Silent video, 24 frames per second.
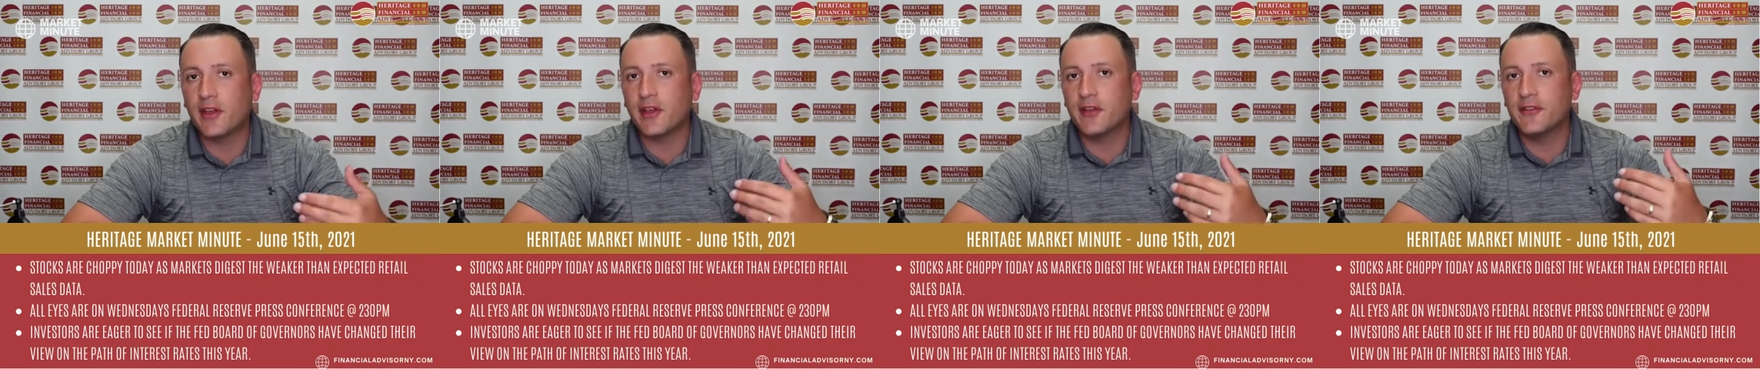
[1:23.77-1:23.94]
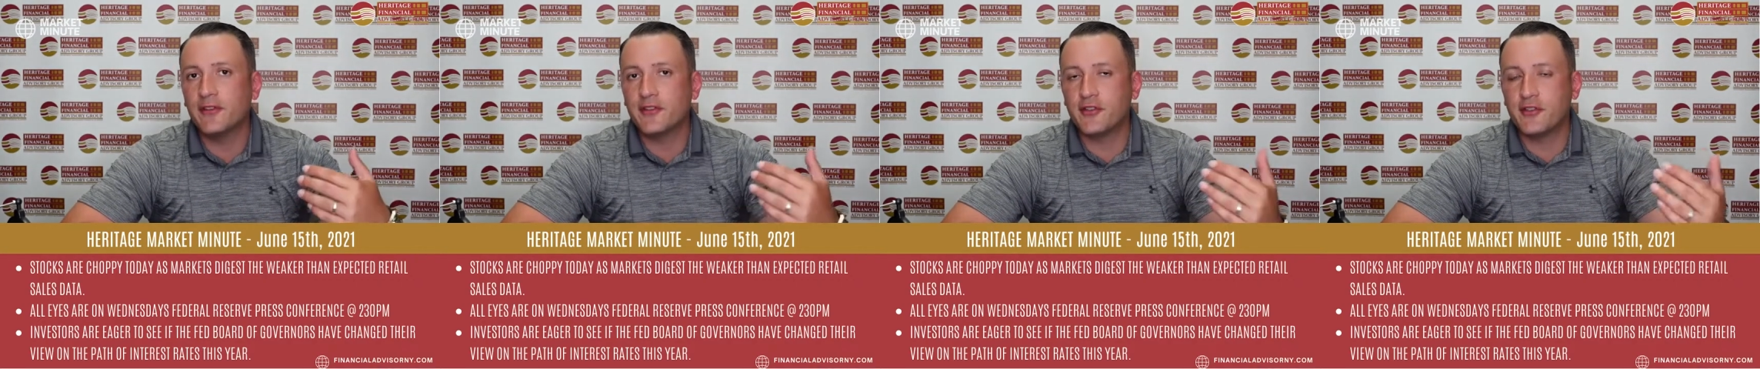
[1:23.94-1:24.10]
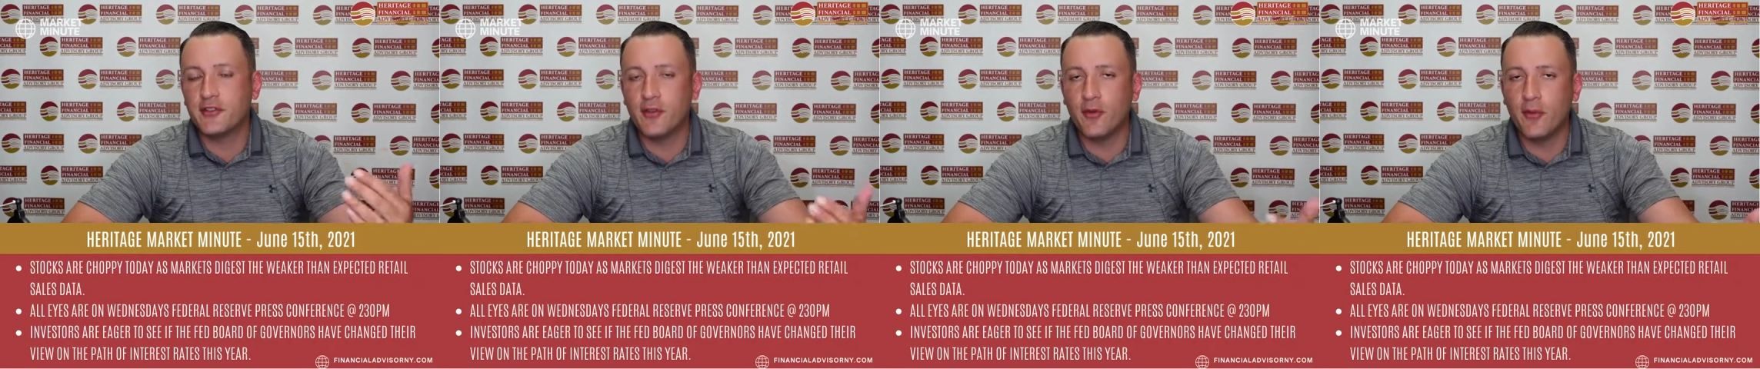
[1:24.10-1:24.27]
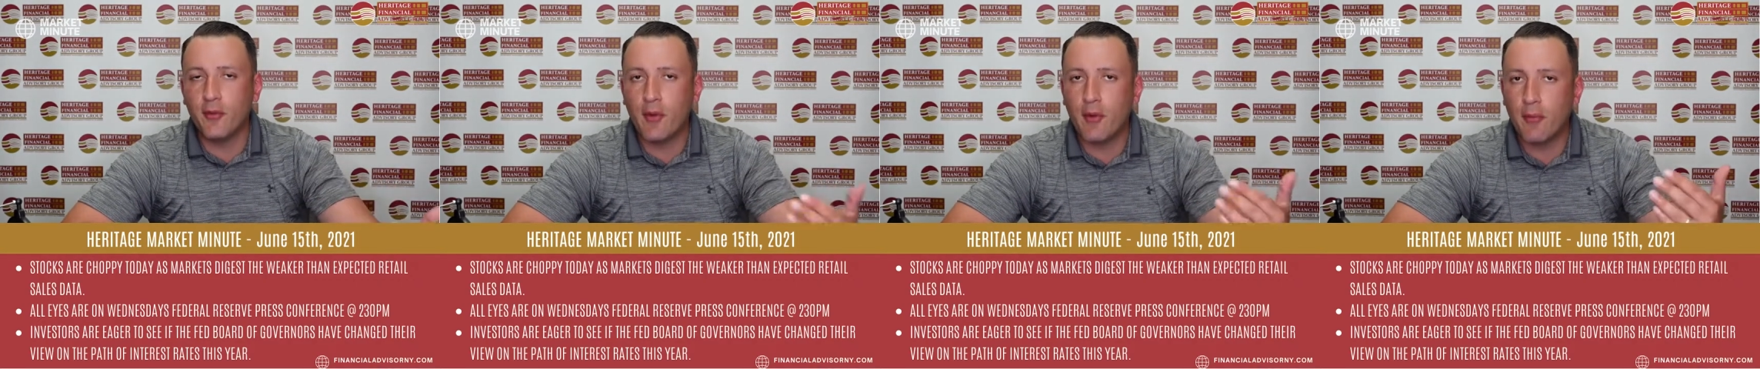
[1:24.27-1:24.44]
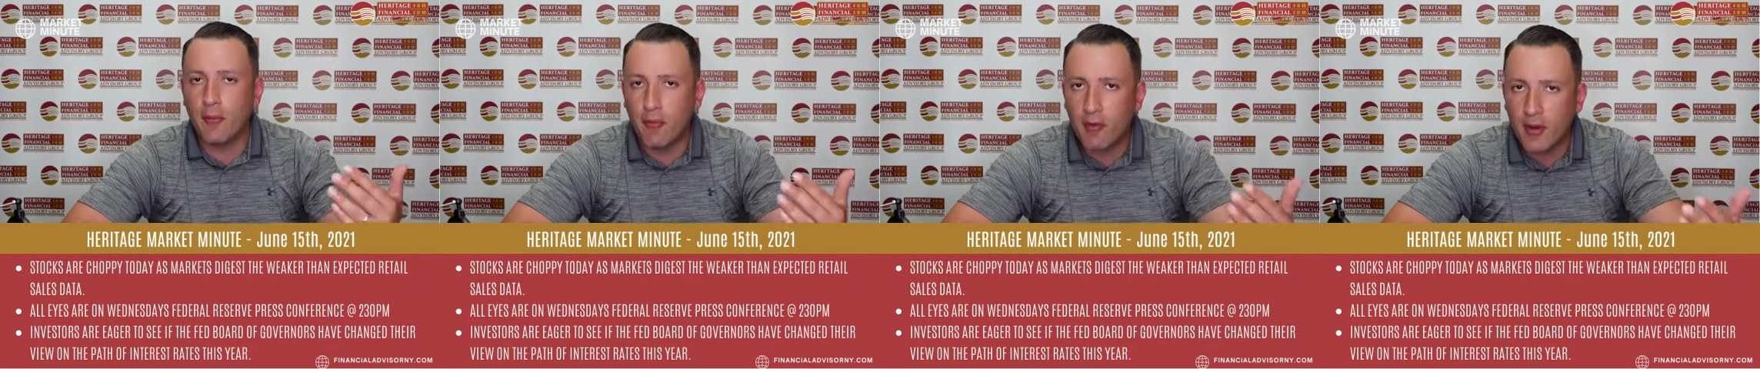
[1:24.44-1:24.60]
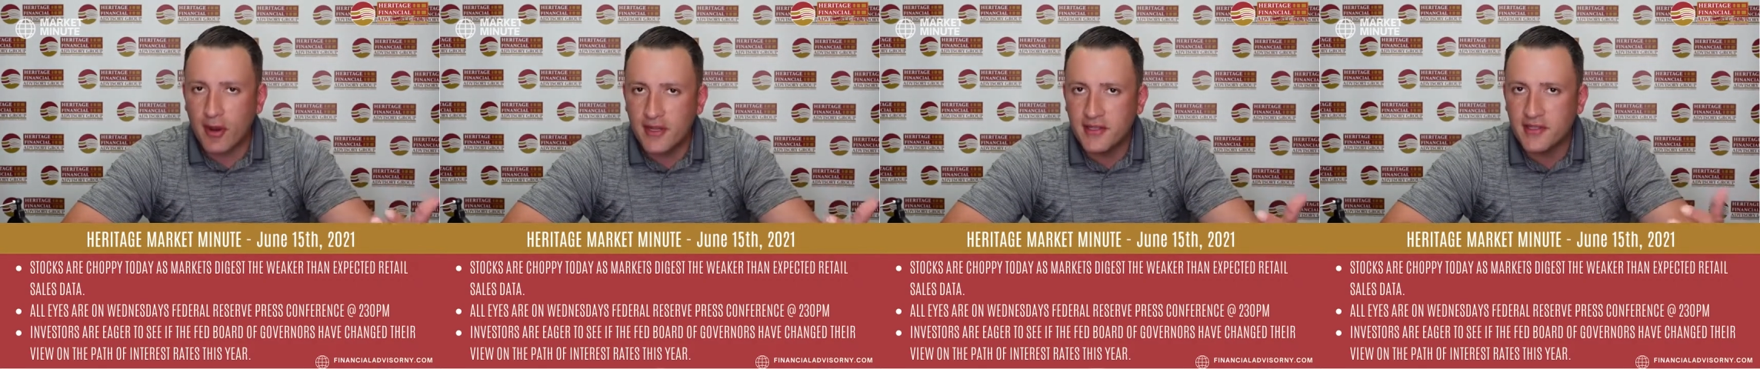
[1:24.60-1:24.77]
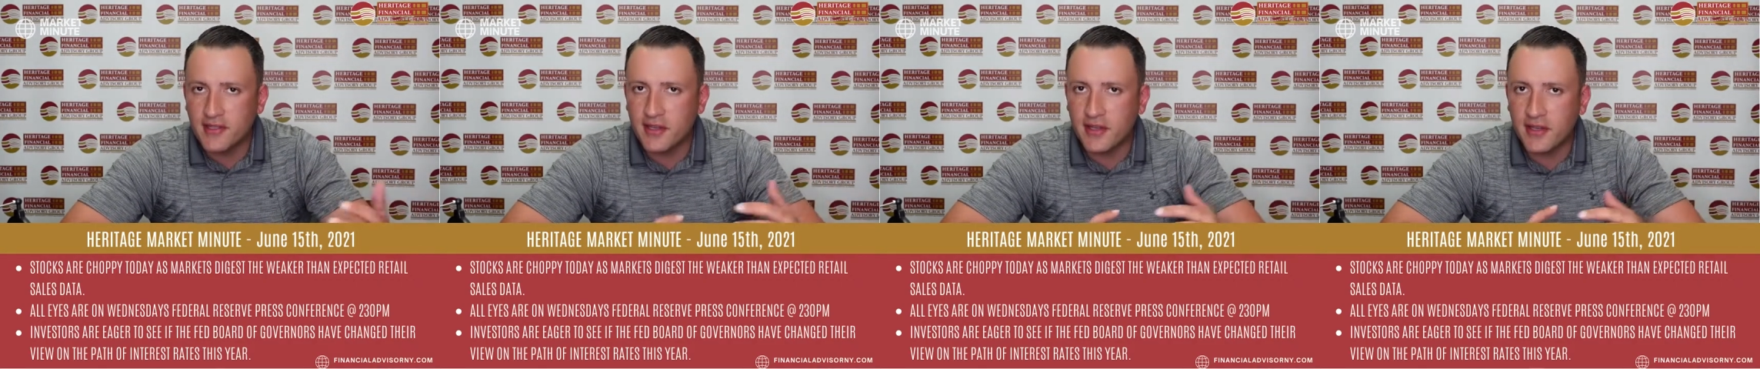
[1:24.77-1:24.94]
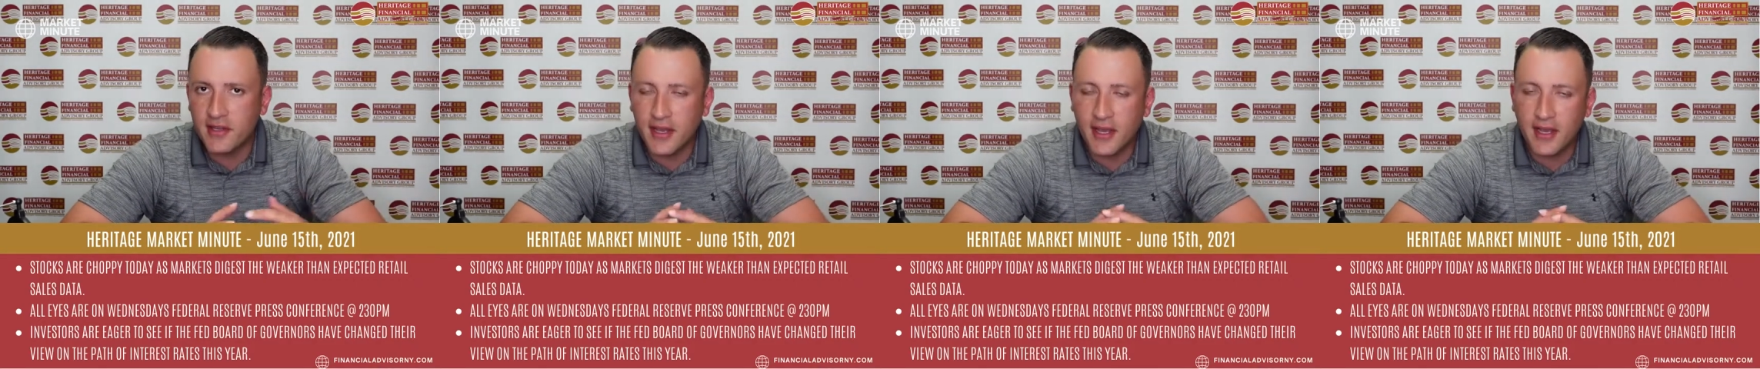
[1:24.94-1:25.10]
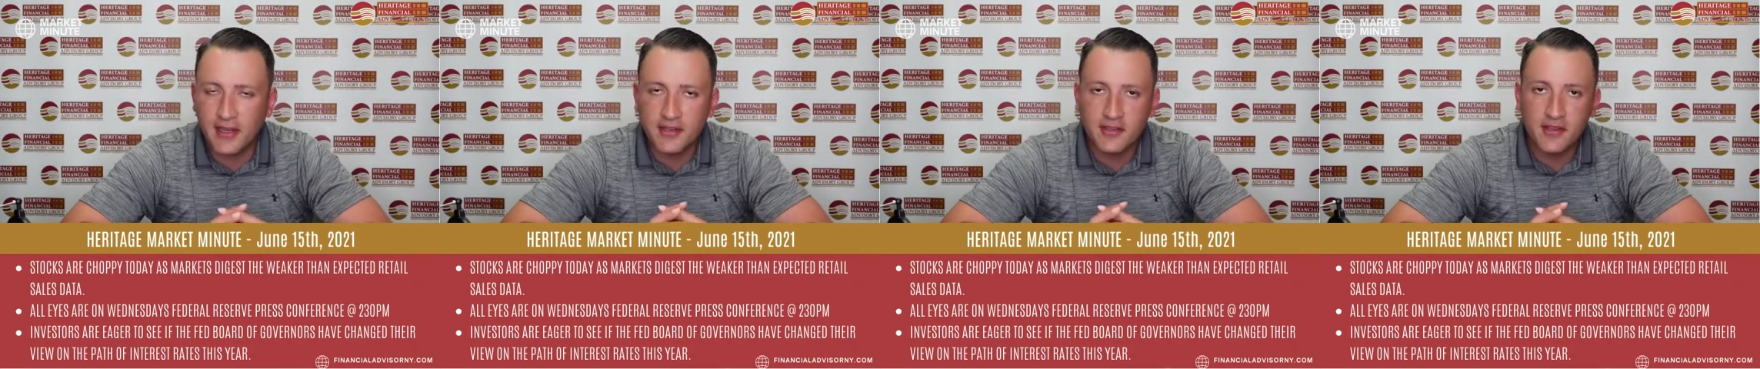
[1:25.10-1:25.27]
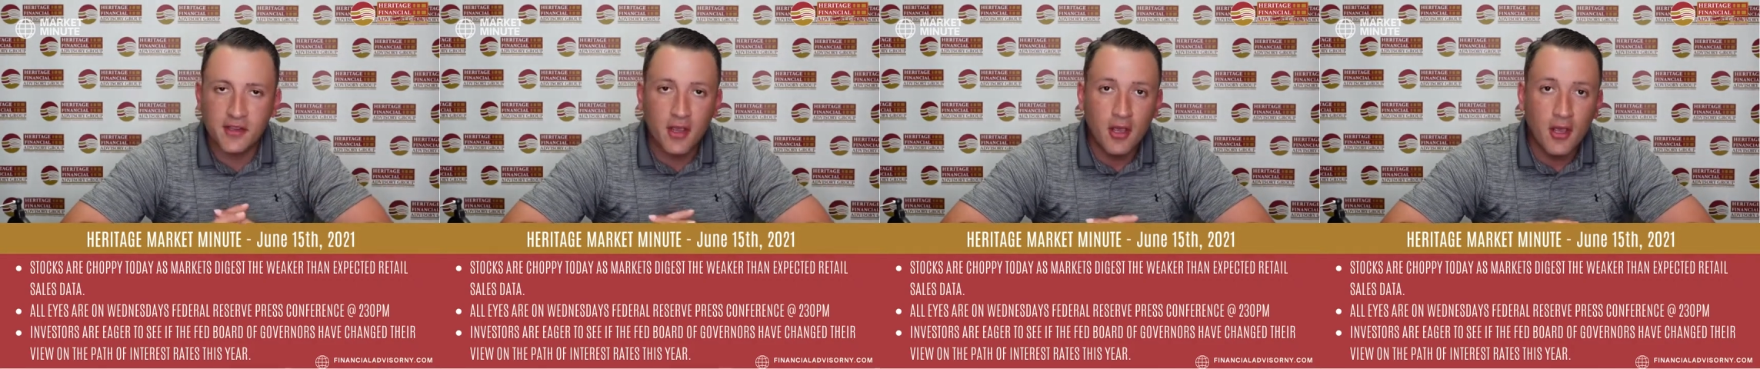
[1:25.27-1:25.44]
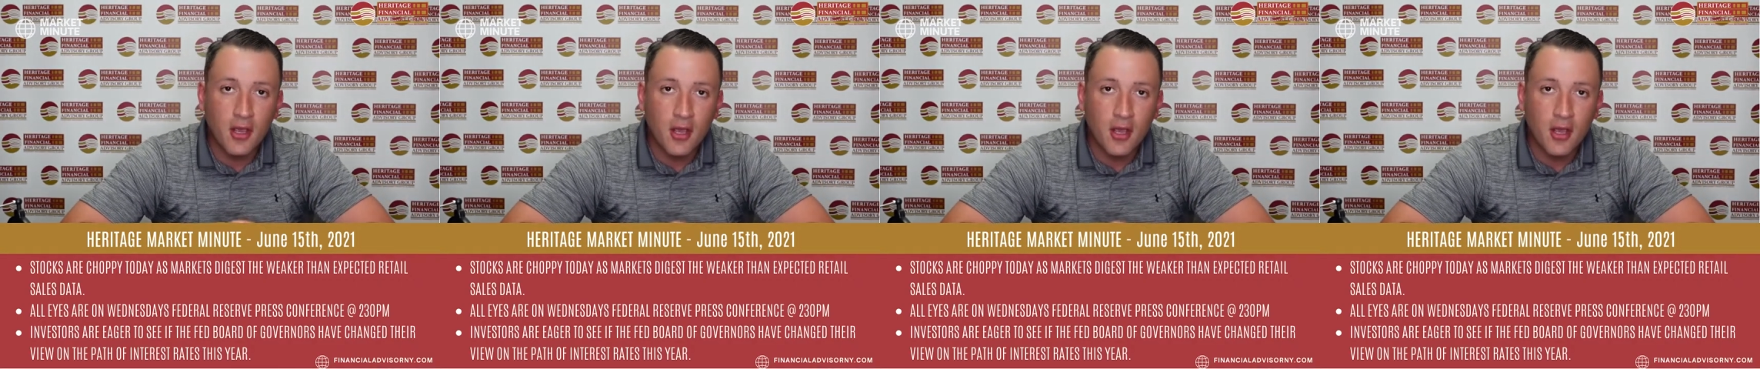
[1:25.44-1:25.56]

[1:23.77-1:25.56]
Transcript: consumer price index